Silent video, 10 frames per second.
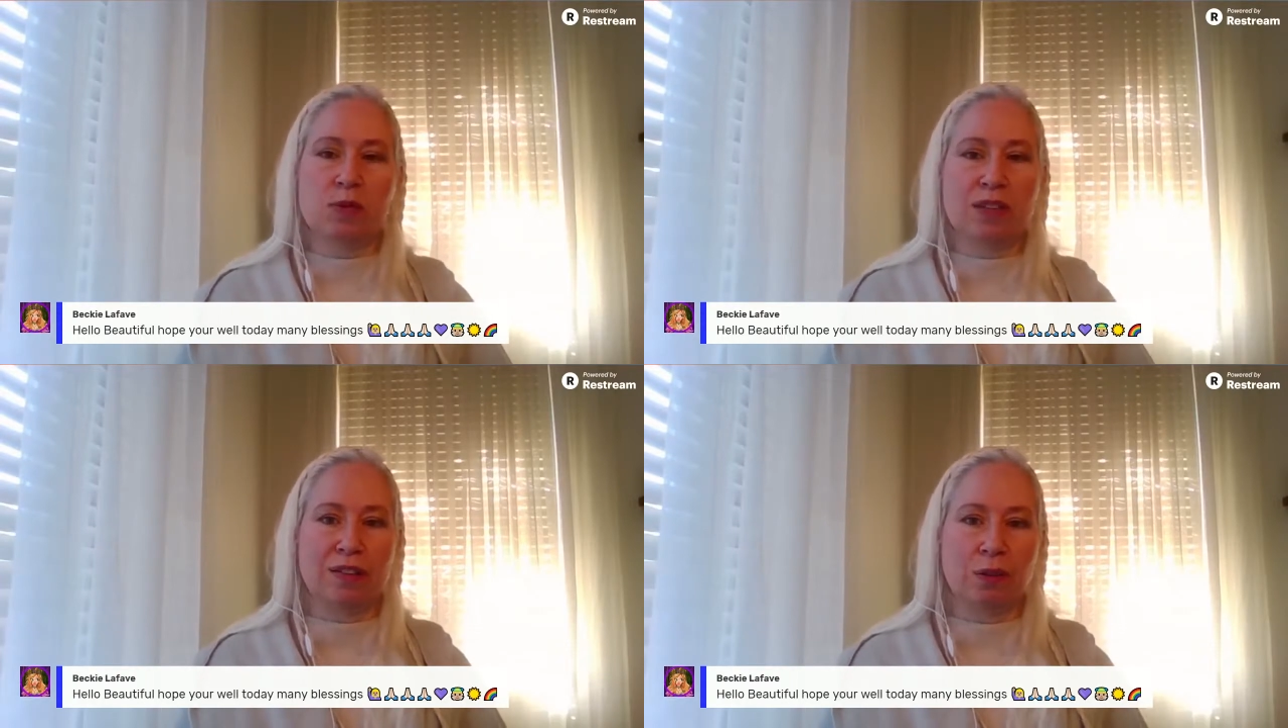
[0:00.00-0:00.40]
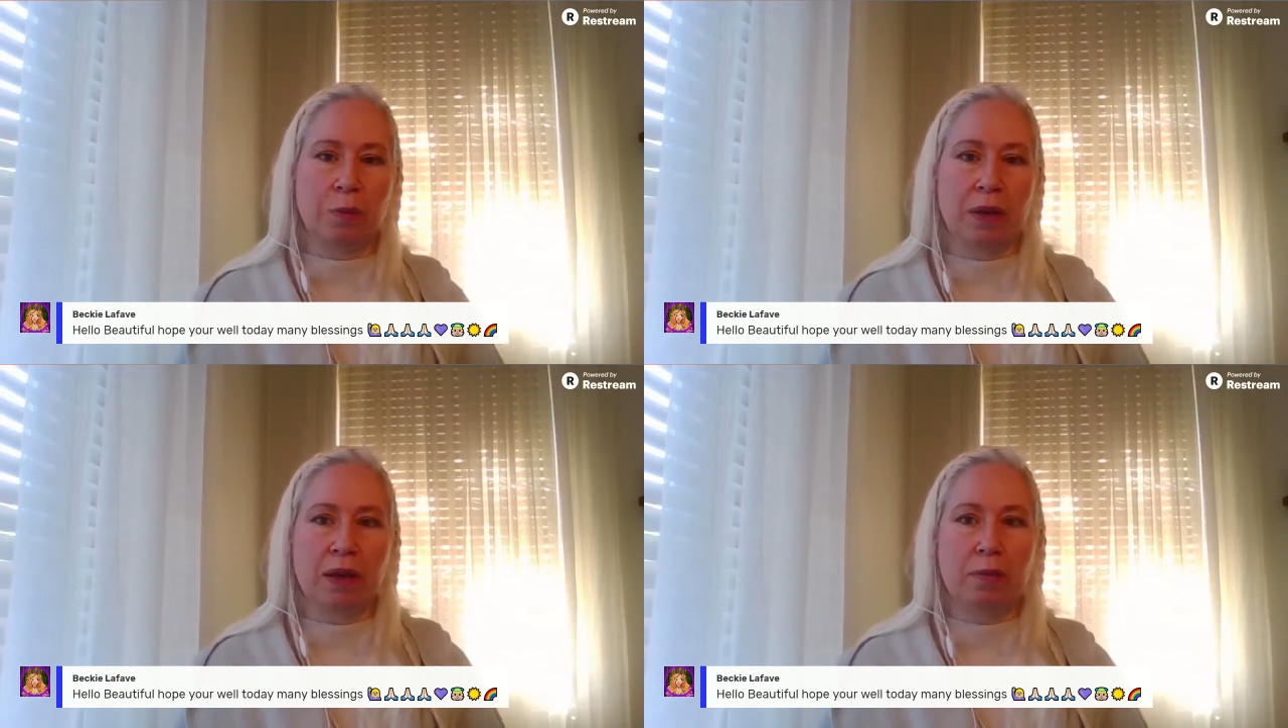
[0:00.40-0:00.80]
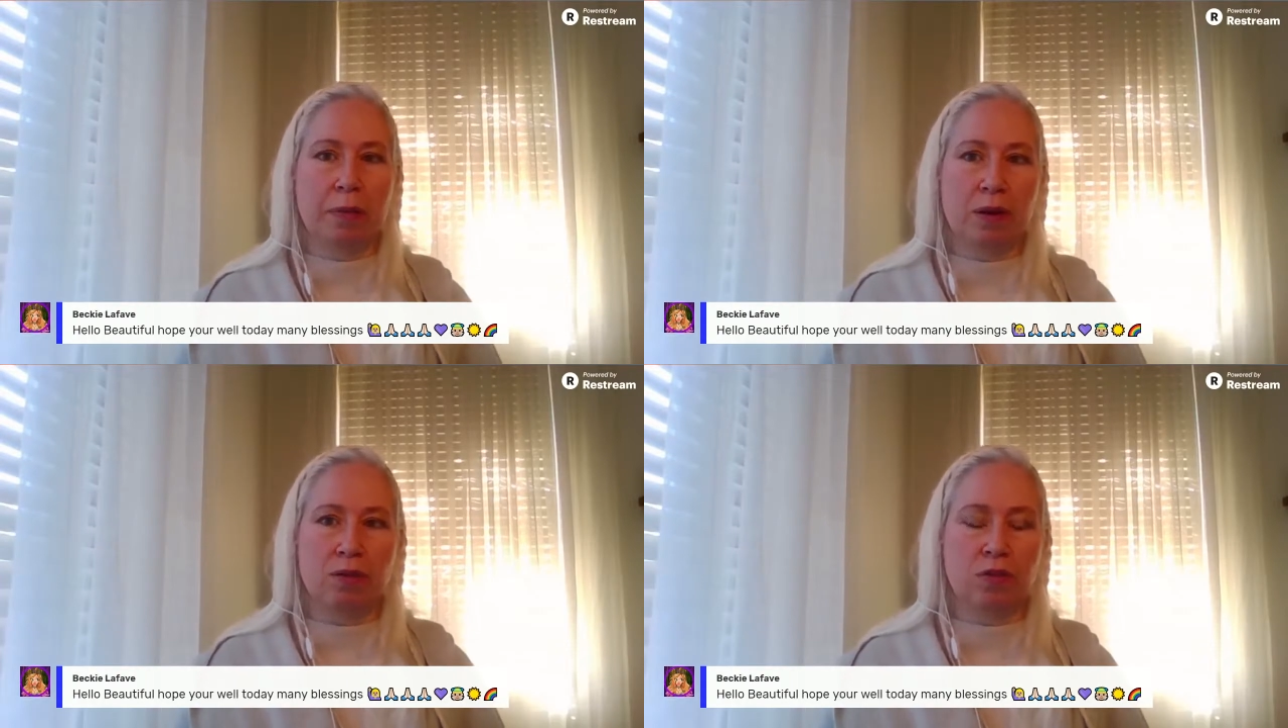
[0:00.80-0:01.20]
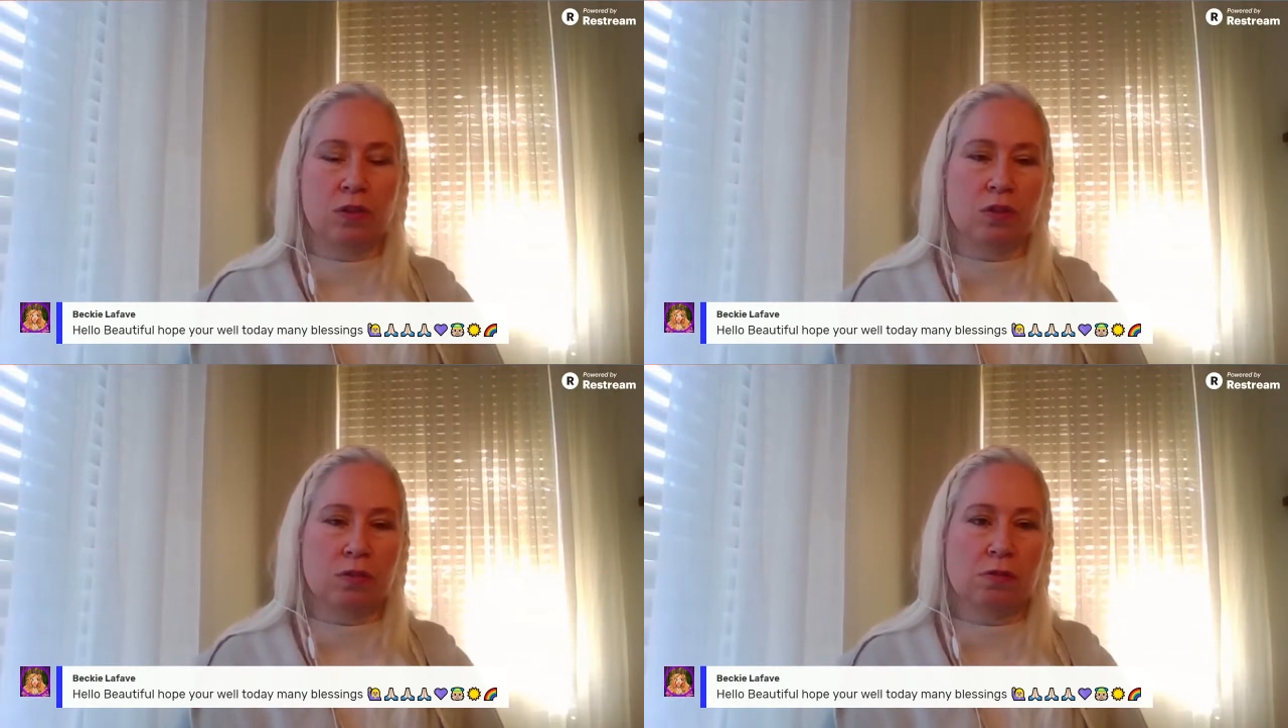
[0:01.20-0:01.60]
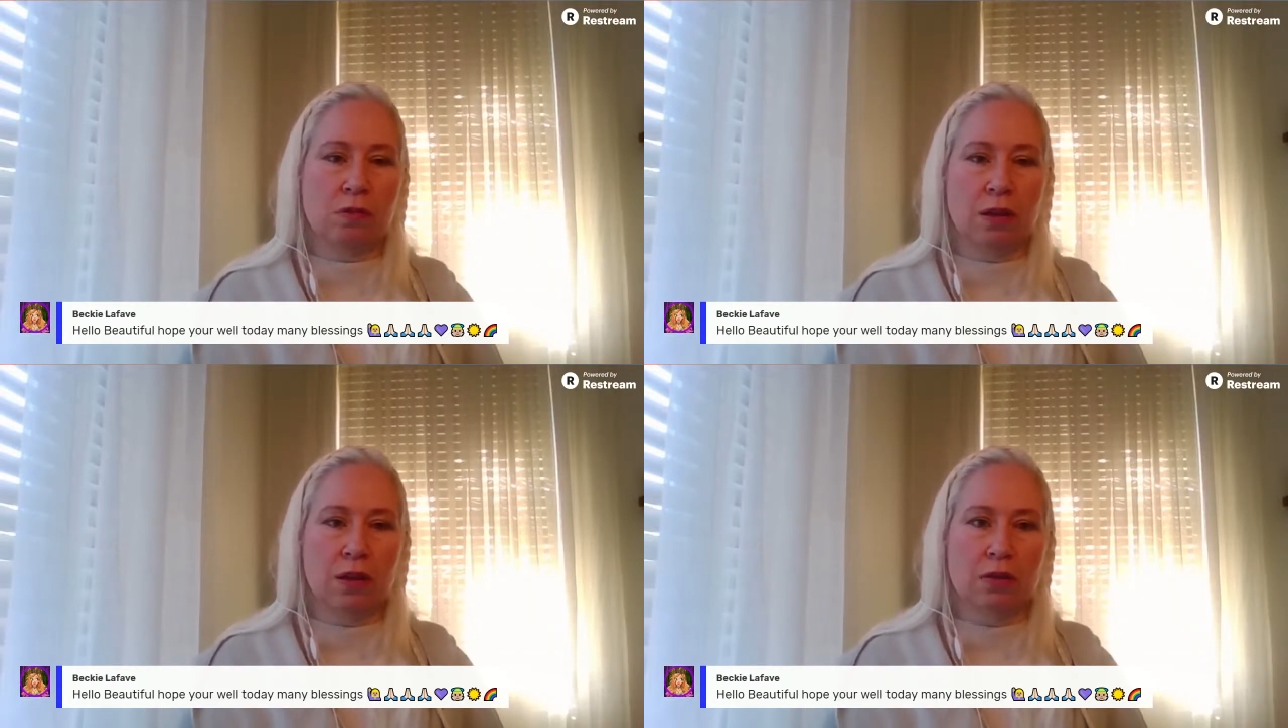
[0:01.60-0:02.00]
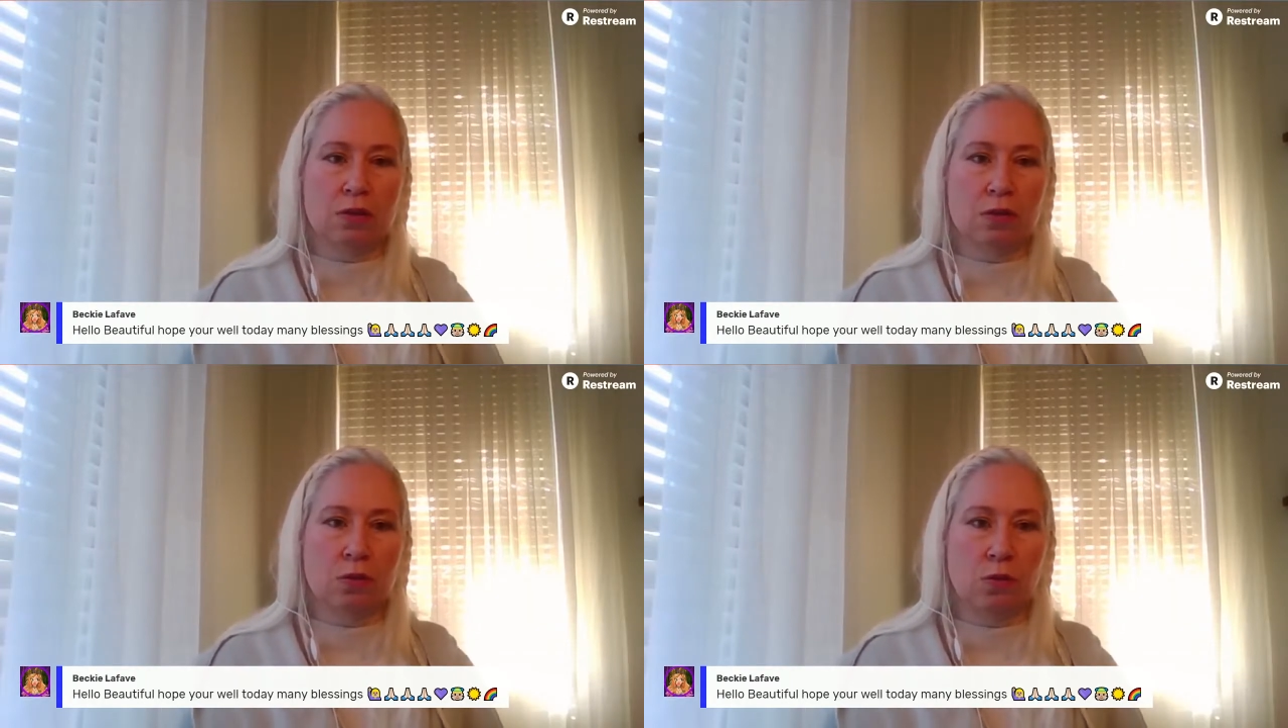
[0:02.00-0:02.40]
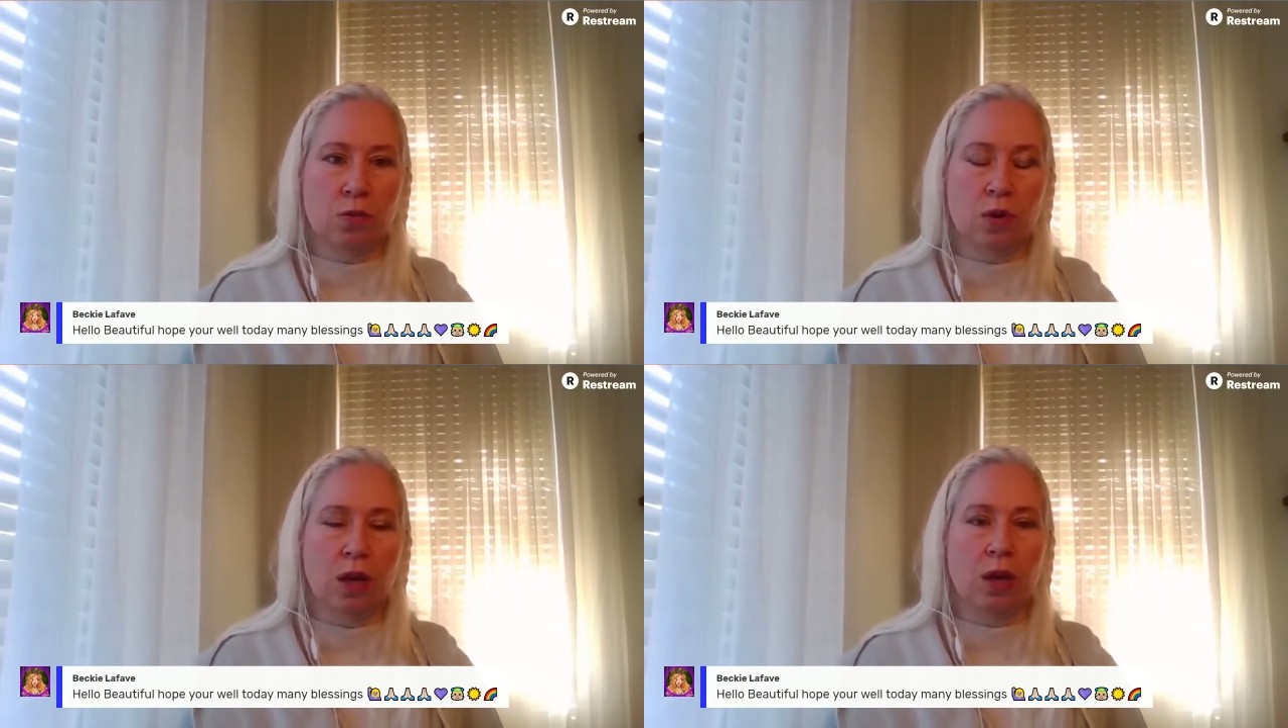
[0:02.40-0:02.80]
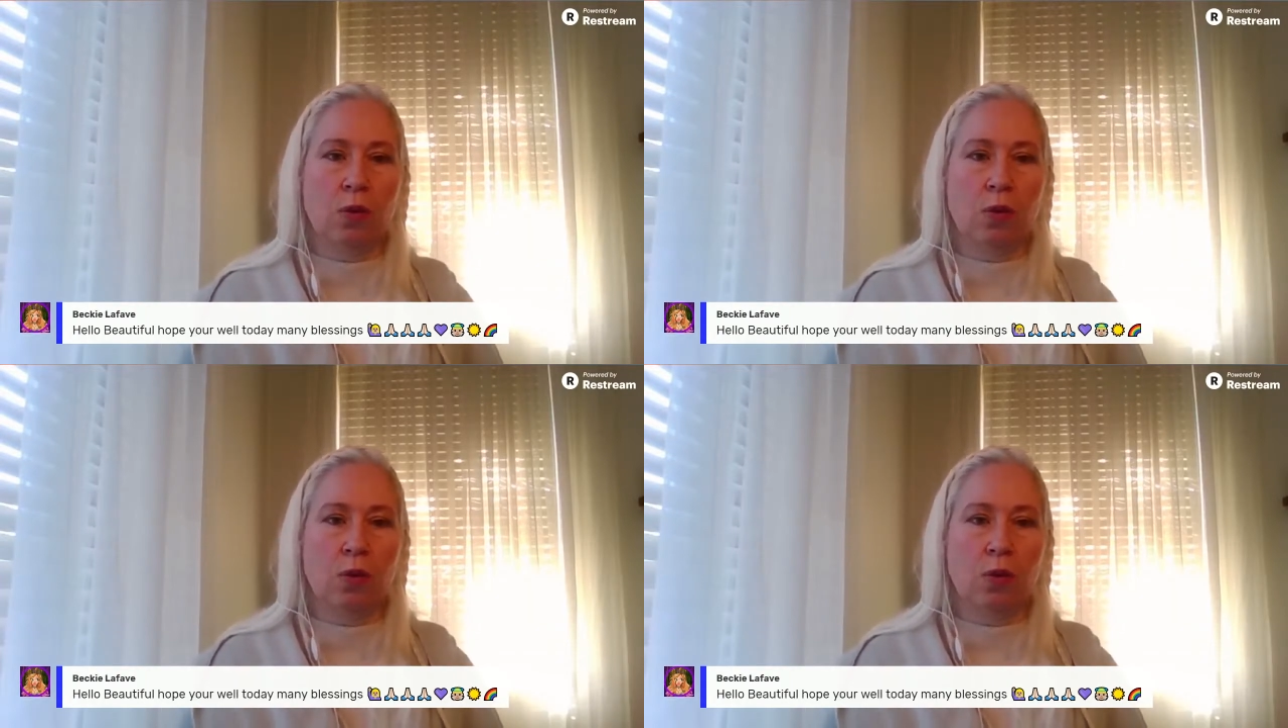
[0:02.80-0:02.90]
developing a better vision as to